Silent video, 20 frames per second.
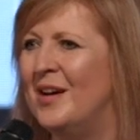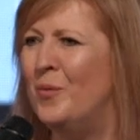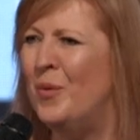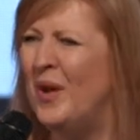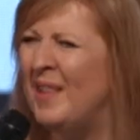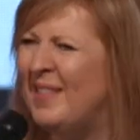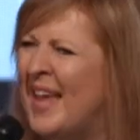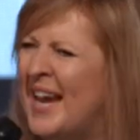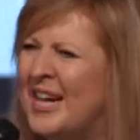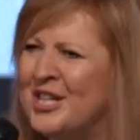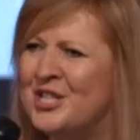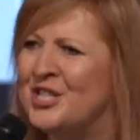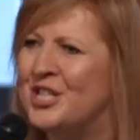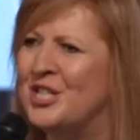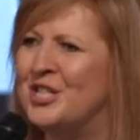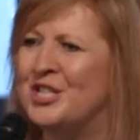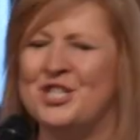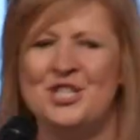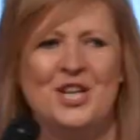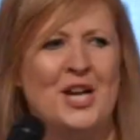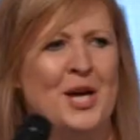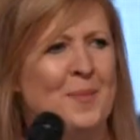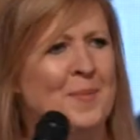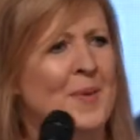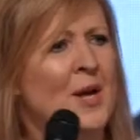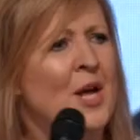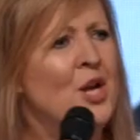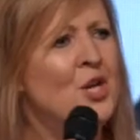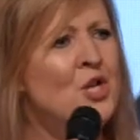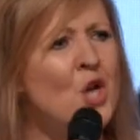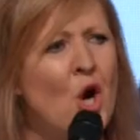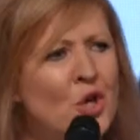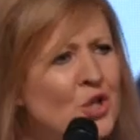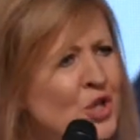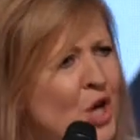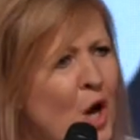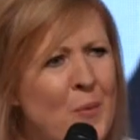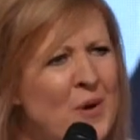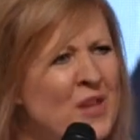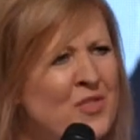Relationship,
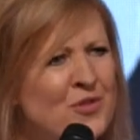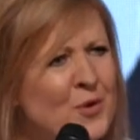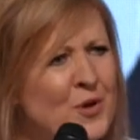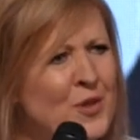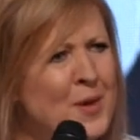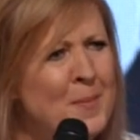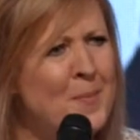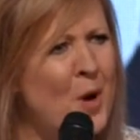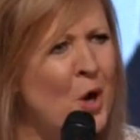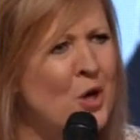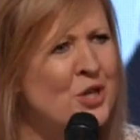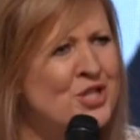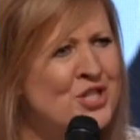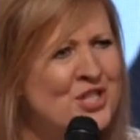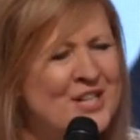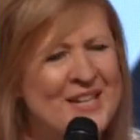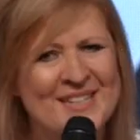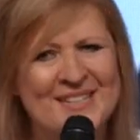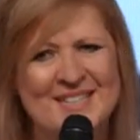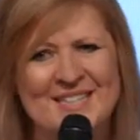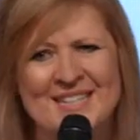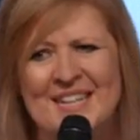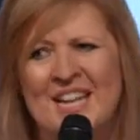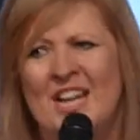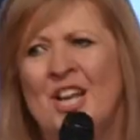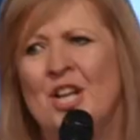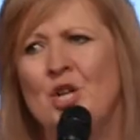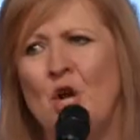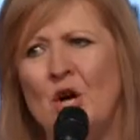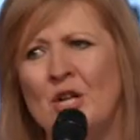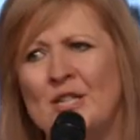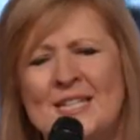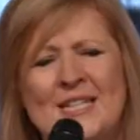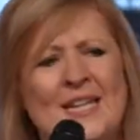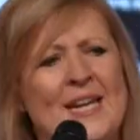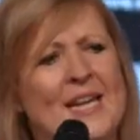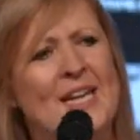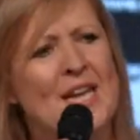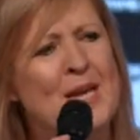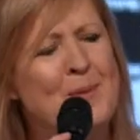not going through the motions, not
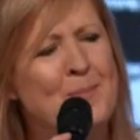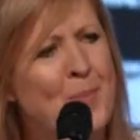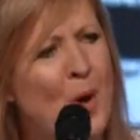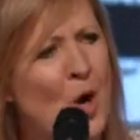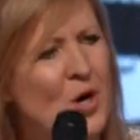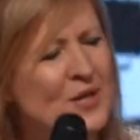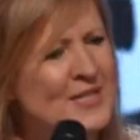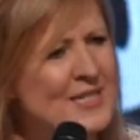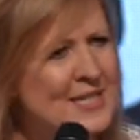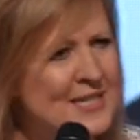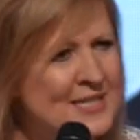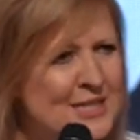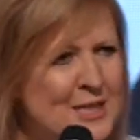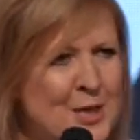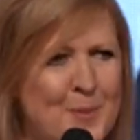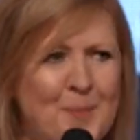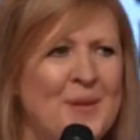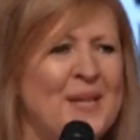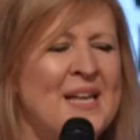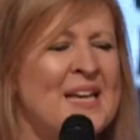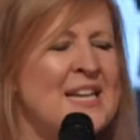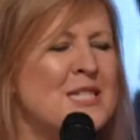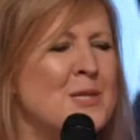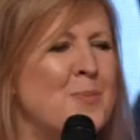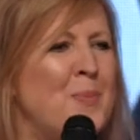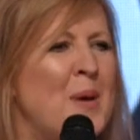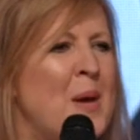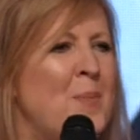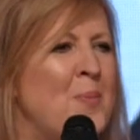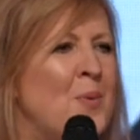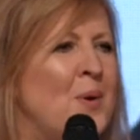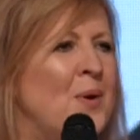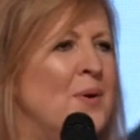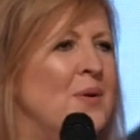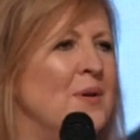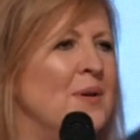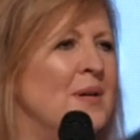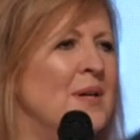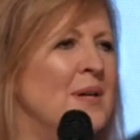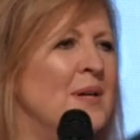ticking boxes to please
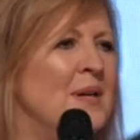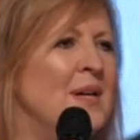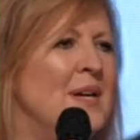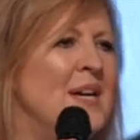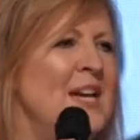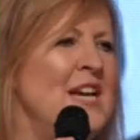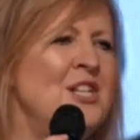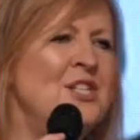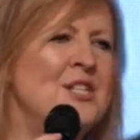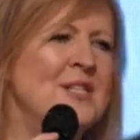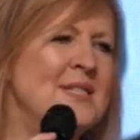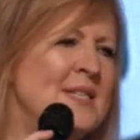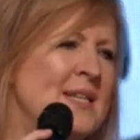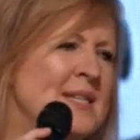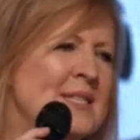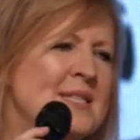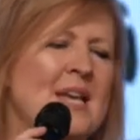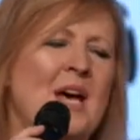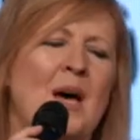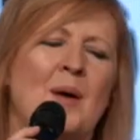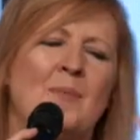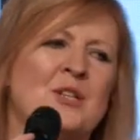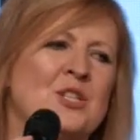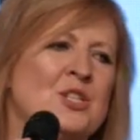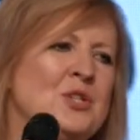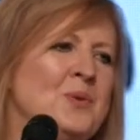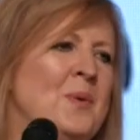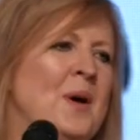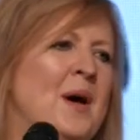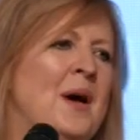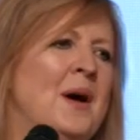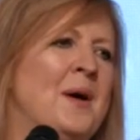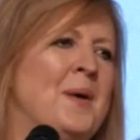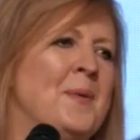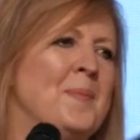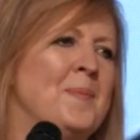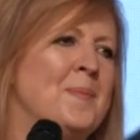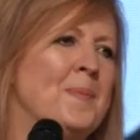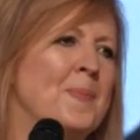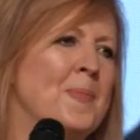people. He just says, Come as you
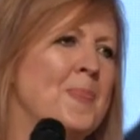are.